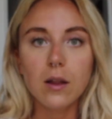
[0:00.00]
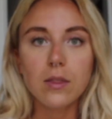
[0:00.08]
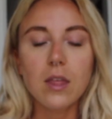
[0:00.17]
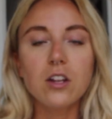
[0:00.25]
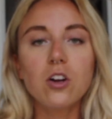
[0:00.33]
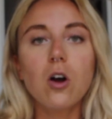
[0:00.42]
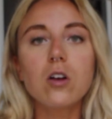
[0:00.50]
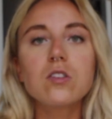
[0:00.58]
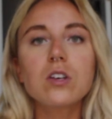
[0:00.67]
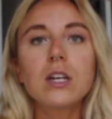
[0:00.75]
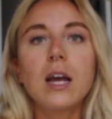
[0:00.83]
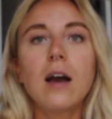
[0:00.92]
Then you're
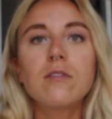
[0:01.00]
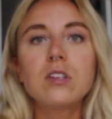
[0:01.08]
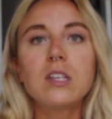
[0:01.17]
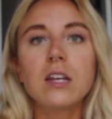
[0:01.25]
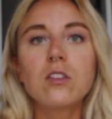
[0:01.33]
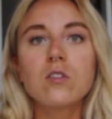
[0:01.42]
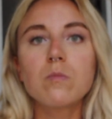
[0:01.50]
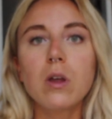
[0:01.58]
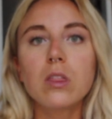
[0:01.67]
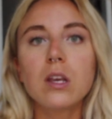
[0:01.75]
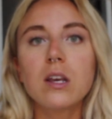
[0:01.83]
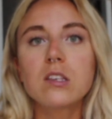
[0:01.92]
also going to have to take those
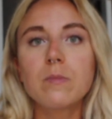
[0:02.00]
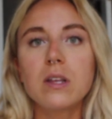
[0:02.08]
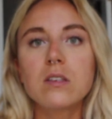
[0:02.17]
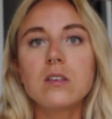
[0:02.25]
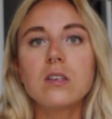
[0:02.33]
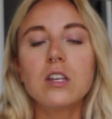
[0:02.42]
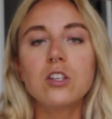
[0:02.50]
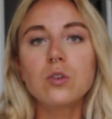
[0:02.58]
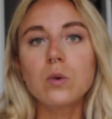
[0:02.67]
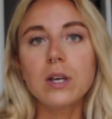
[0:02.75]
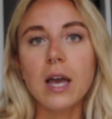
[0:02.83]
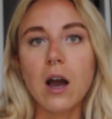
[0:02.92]
monthly expenses
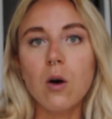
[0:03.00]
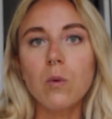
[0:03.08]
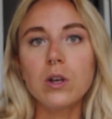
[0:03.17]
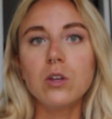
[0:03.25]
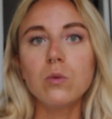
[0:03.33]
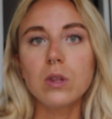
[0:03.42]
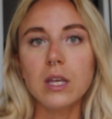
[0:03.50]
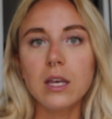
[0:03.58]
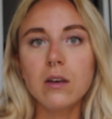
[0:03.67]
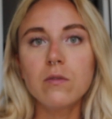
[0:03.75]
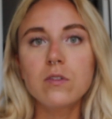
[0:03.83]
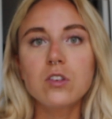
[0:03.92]
into account when you
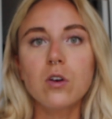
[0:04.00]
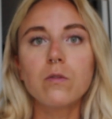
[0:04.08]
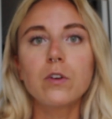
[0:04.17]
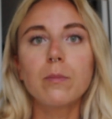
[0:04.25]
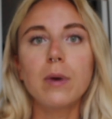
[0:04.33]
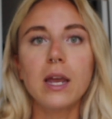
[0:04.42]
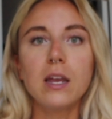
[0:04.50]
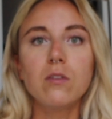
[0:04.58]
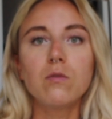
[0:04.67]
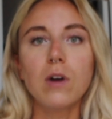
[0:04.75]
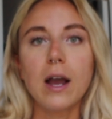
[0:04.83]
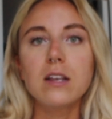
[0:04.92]
leave. So if you're
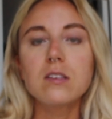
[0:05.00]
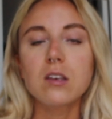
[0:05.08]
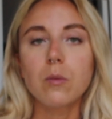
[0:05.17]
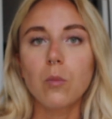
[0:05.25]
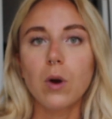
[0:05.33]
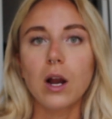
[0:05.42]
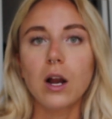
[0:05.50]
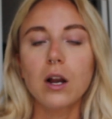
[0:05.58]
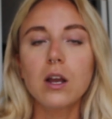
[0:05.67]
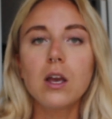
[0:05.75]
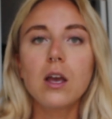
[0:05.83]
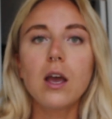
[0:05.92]
paying rent
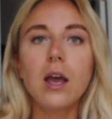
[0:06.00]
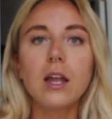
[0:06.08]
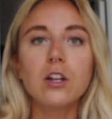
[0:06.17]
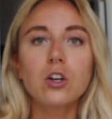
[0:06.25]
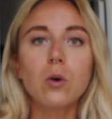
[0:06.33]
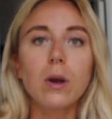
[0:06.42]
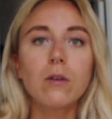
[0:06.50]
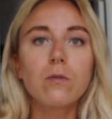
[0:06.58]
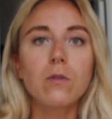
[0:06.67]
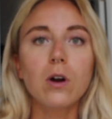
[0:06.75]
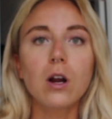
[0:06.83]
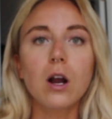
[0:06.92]
somewhere and you're going
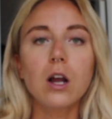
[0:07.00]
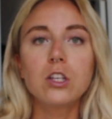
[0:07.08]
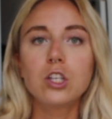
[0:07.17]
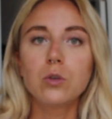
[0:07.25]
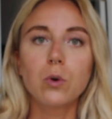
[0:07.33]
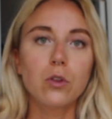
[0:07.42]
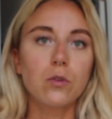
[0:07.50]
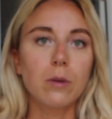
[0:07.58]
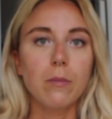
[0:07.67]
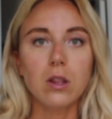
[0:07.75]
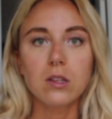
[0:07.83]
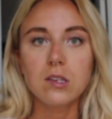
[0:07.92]
for a 2 or
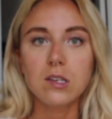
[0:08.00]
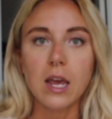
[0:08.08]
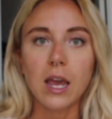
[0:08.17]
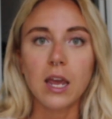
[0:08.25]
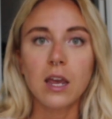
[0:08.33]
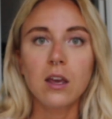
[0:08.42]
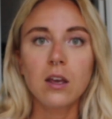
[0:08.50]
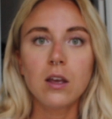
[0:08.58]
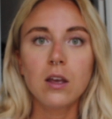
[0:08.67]
3 month stay,